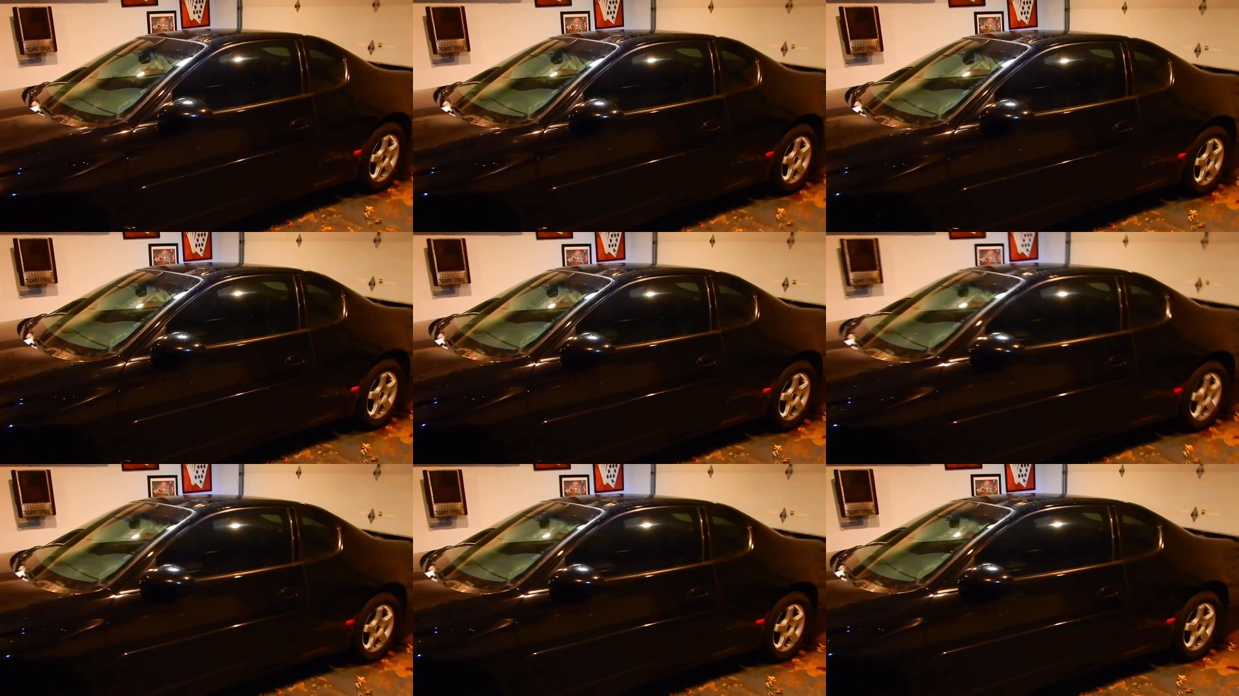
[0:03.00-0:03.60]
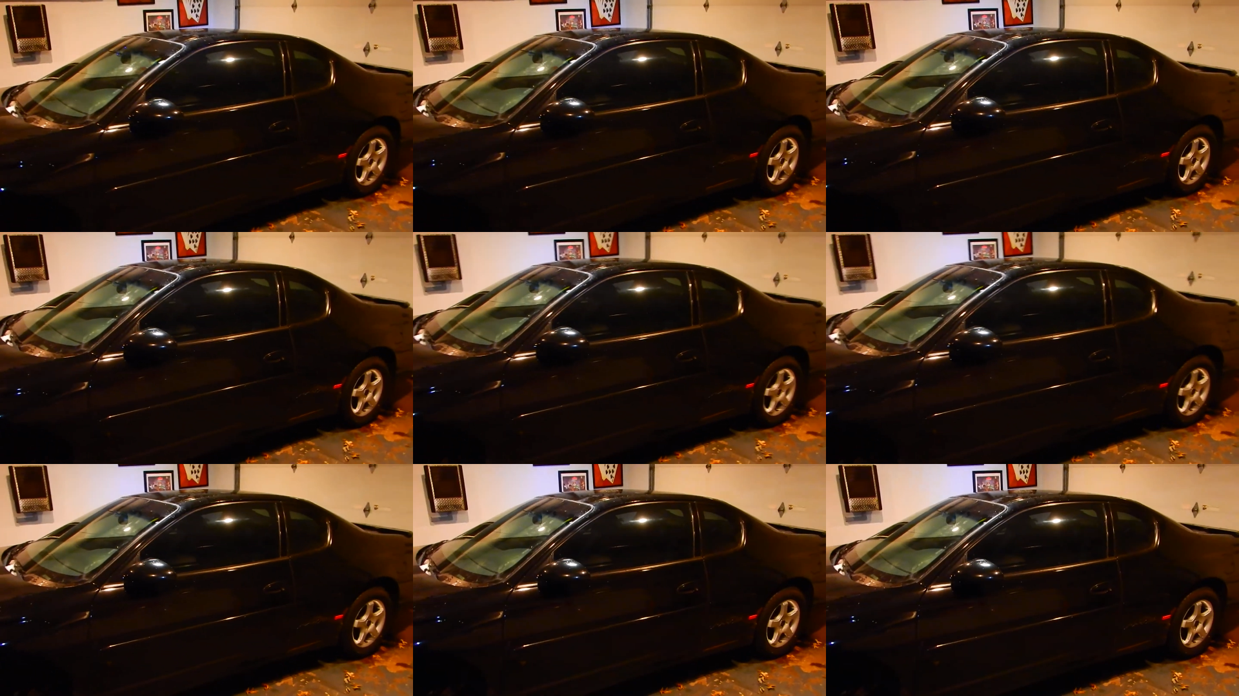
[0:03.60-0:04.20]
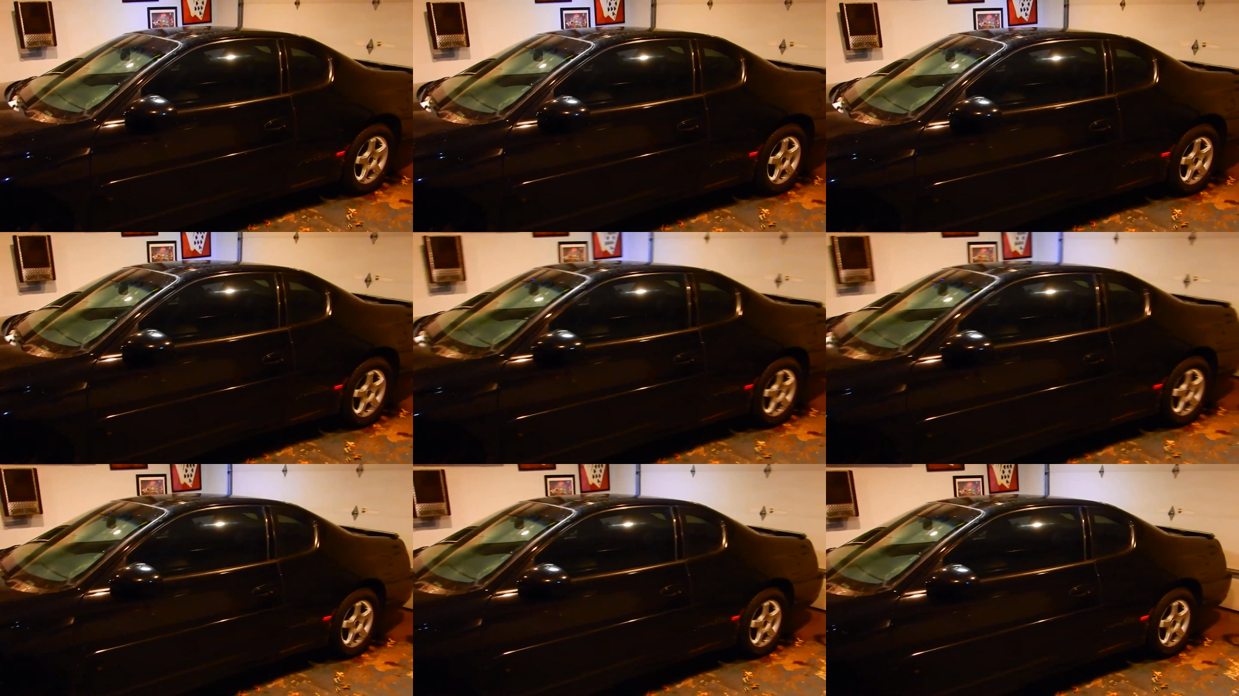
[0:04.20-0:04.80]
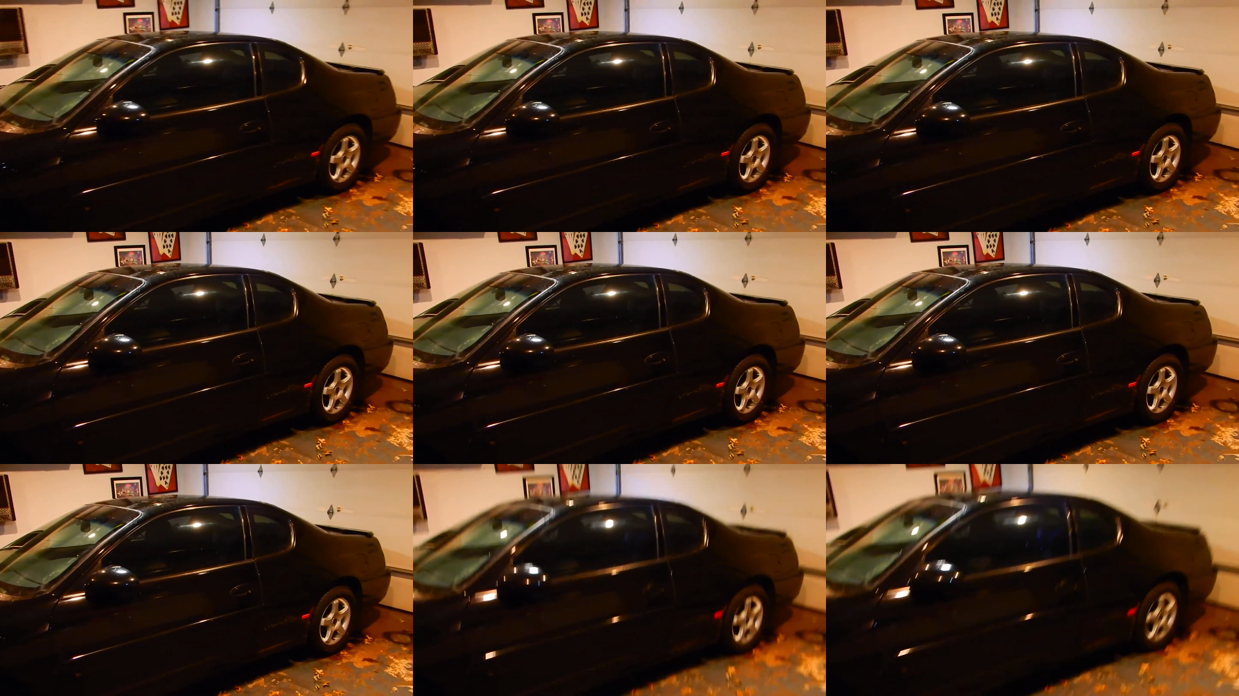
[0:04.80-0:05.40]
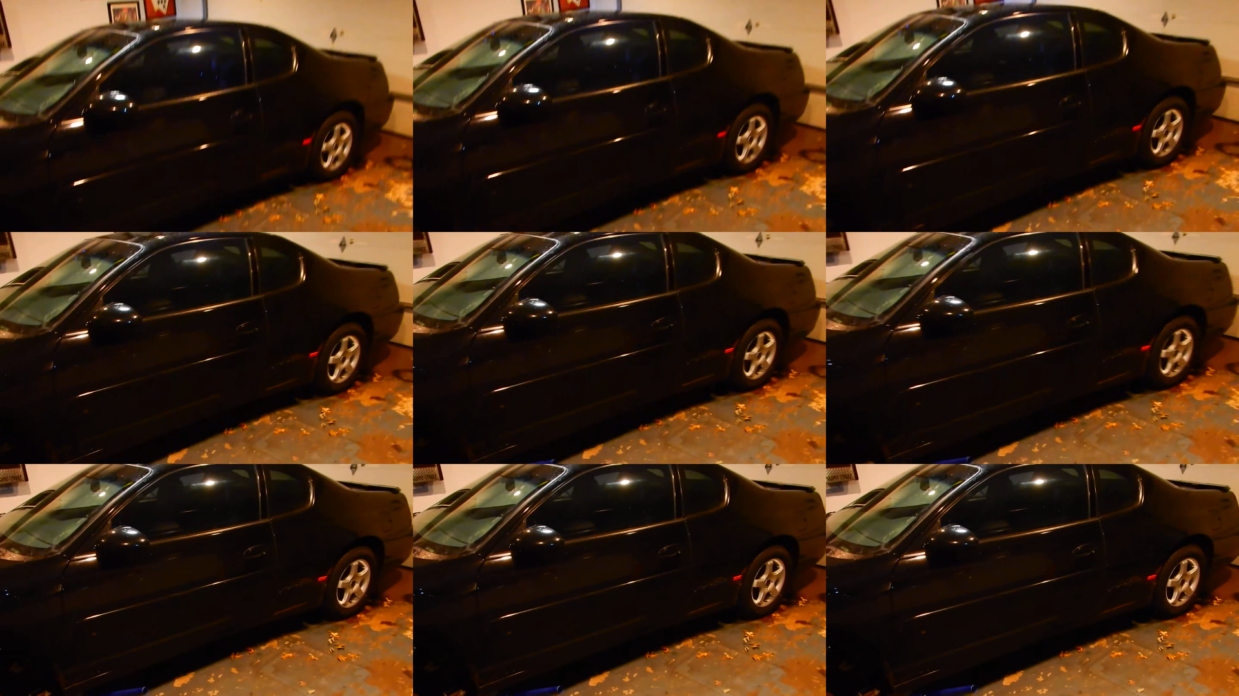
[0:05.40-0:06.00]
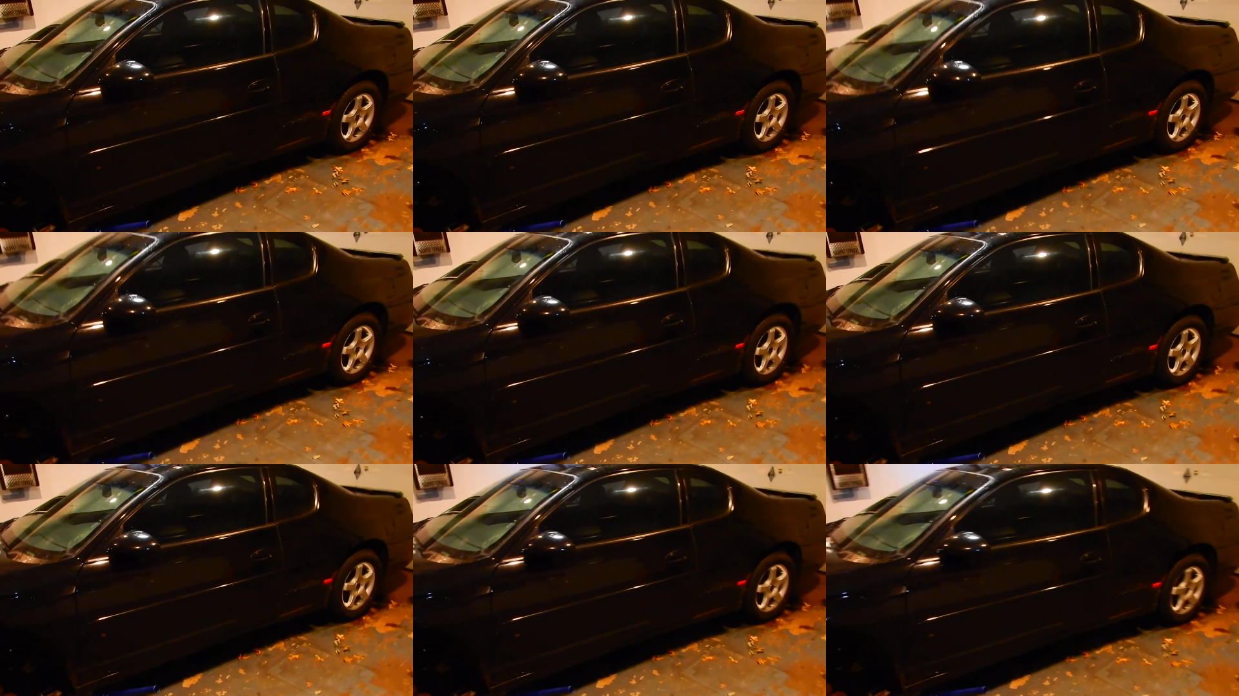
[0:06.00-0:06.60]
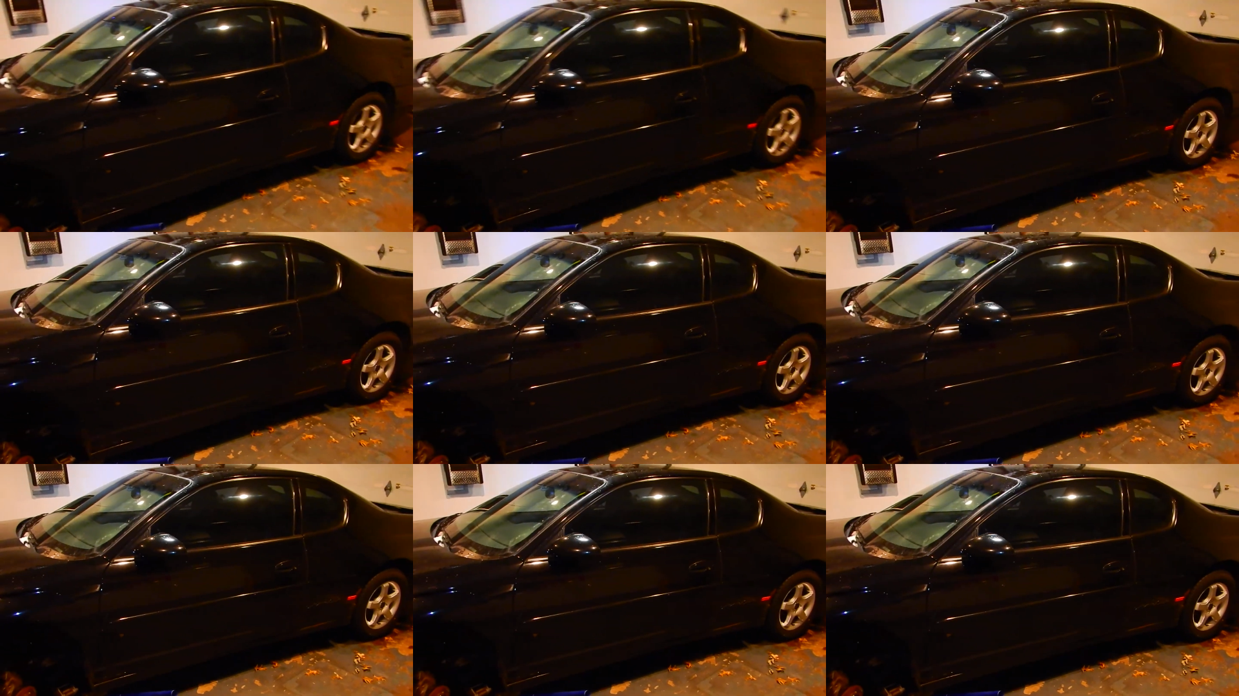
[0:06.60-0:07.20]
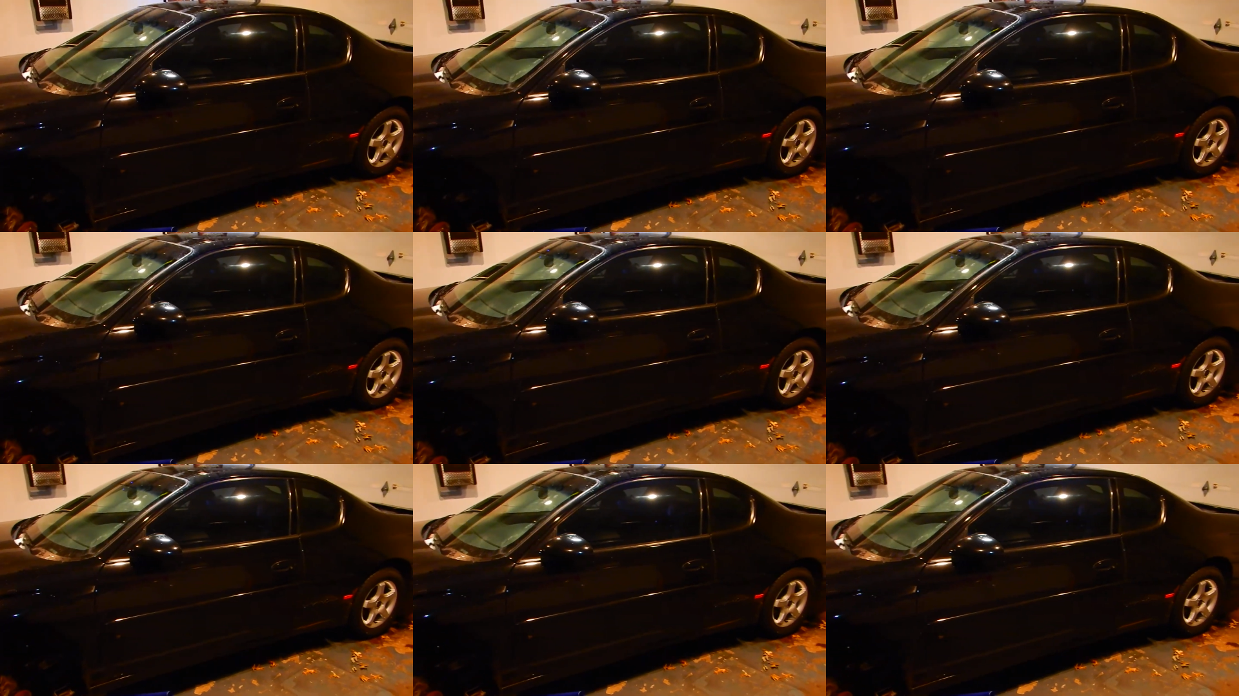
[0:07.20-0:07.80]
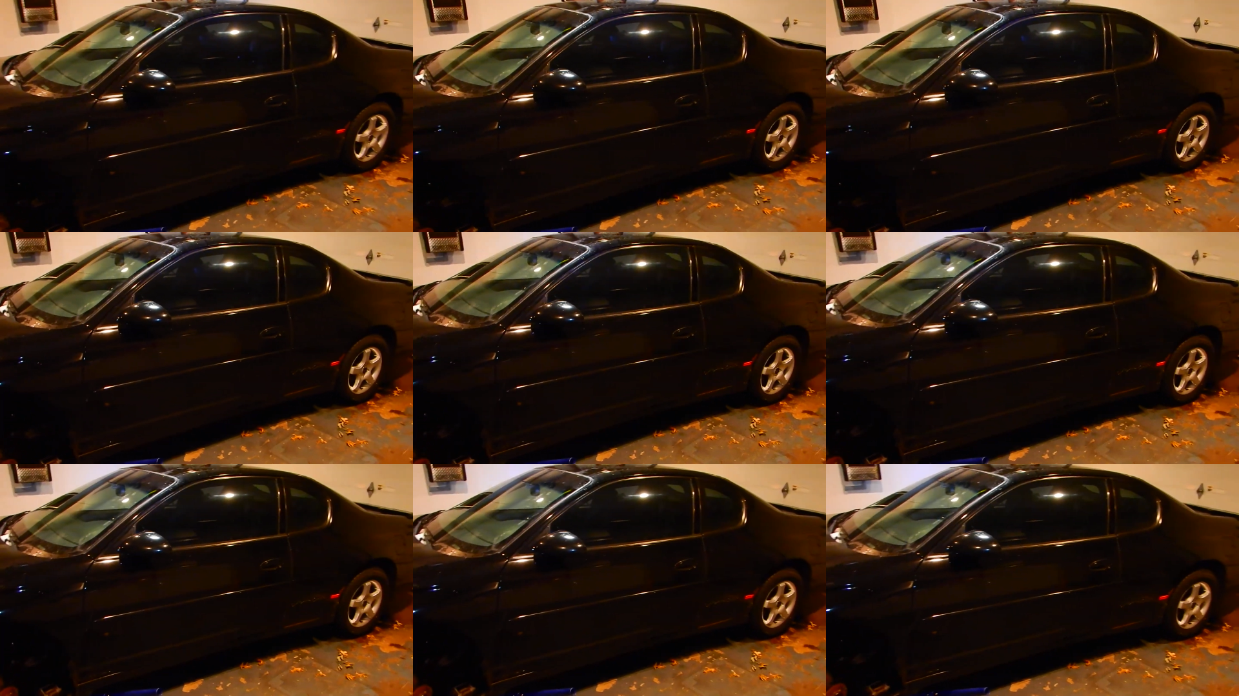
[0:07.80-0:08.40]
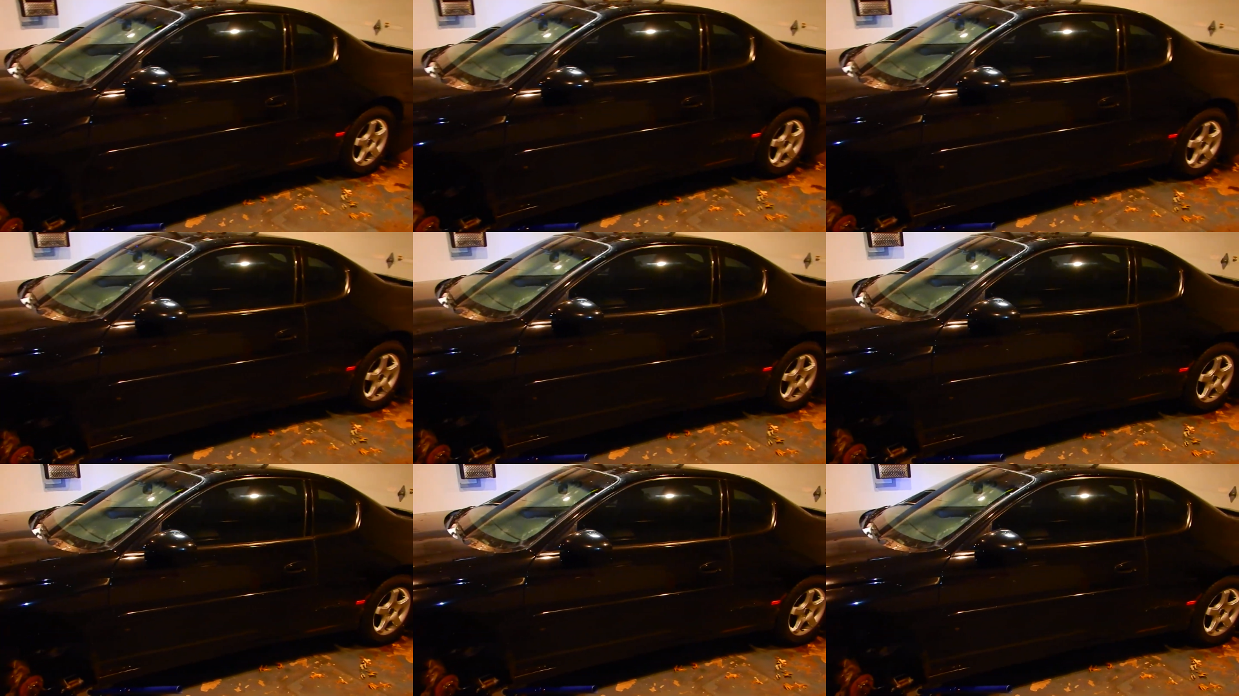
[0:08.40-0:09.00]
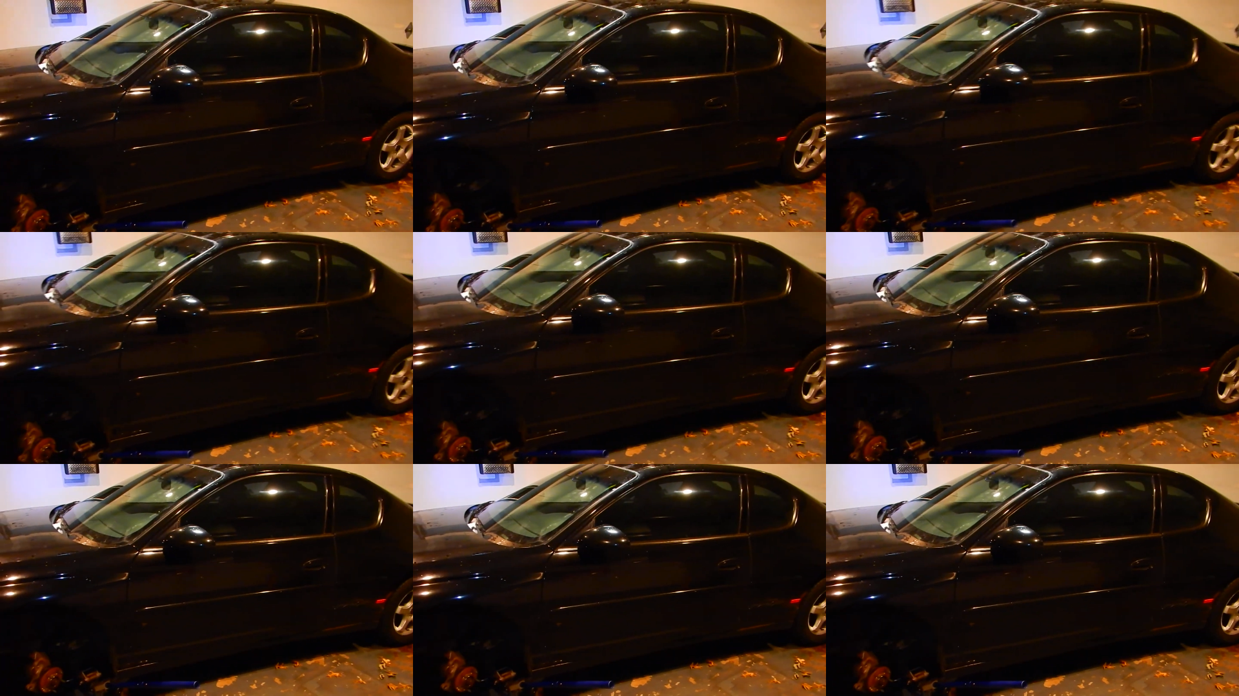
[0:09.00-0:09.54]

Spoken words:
[unreadable: no face in view]